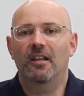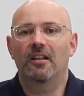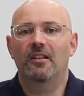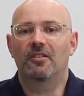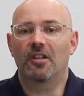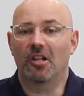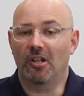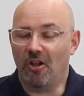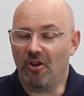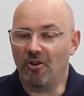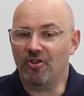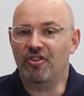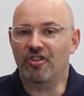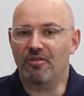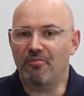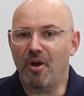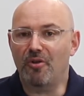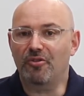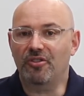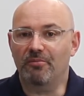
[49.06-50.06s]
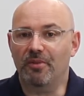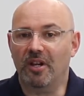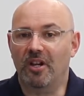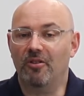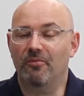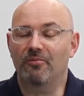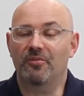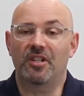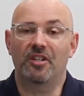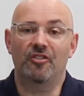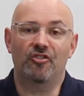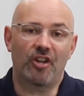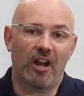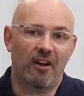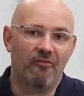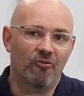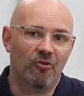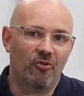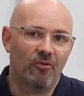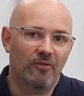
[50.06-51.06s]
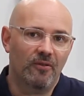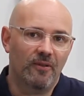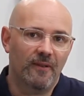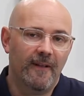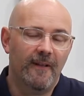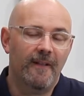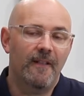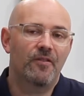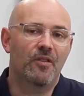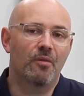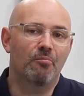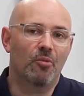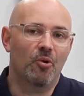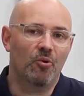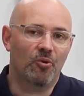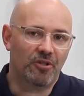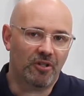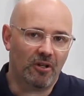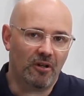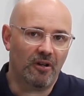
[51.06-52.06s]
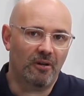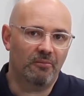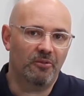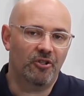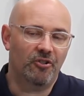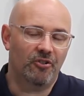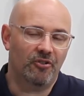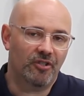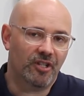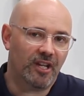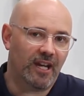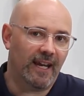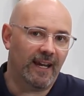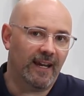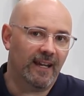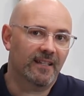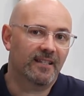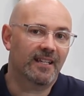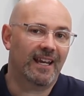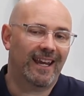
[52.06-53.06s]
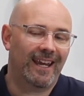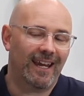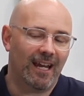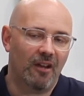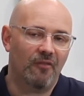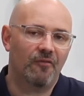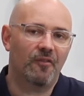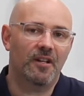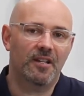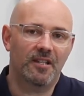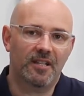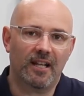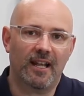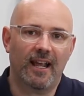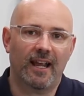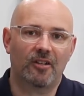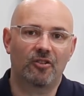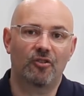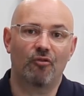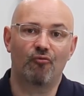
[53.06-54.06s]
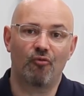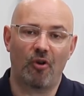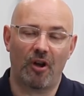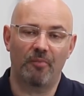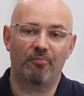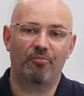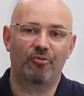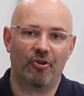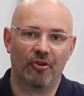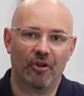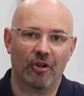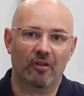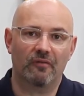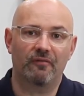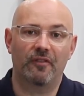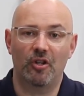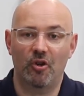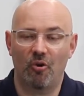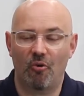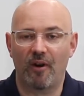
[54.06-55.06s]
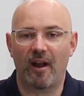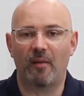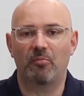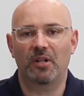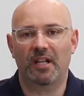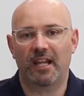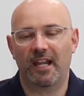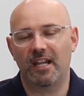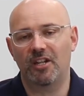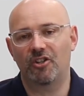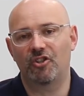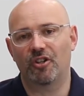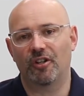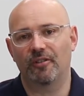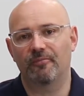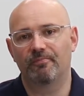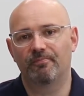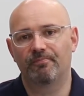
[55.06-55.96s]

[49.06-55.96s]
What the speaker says: the larger the motor becomes in general, the more time you should take to carefully select the right product for your application.